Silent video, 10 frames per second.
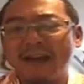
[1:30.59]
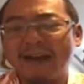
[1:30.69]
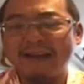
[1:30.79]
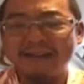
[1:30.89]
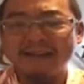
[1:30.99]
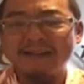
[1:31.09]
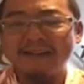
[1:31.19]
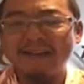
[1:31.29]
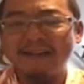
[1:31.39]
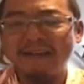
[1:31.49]

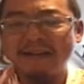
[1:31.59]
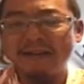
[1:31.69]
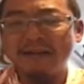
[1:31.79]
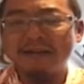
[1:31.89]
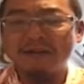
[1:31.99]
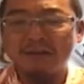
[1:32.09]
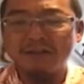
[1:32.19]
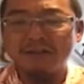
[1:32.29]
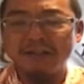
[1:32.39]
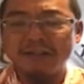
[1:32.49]
Identity needs,
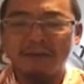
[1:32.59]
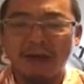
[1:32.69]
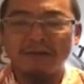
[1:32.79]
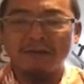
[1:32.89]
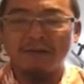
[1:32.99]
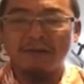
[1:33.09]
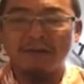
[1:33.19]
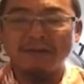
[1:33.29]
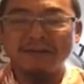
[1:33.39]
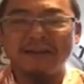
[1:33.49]
social needs, practical goals.